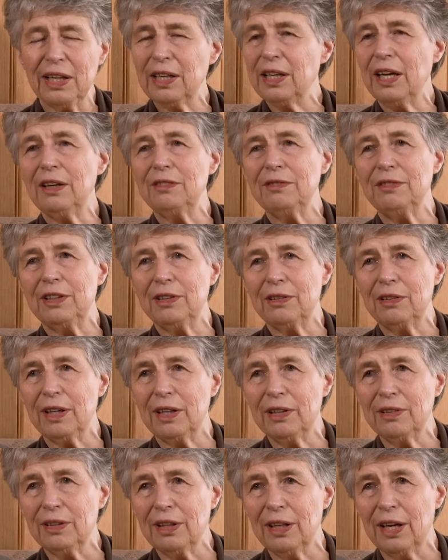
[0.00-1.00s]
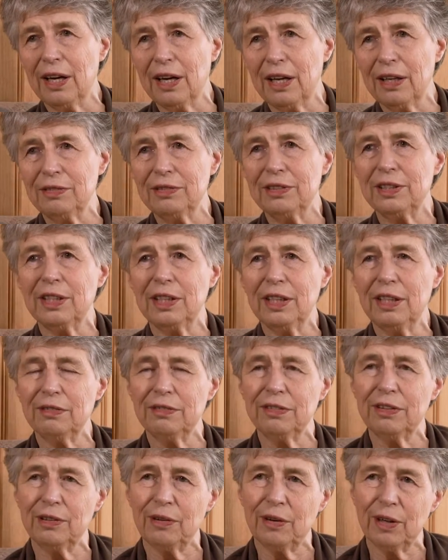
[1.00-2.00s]
they have their own lives, they
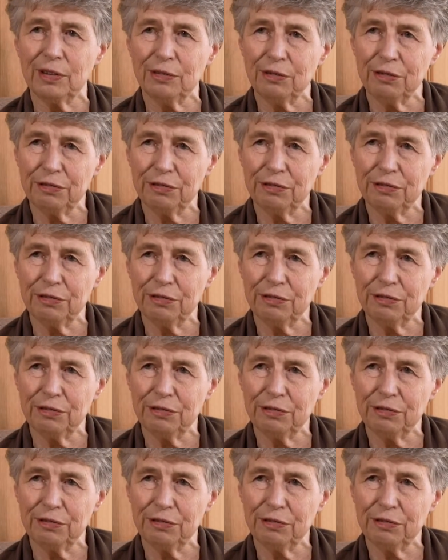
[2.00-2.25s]
have their own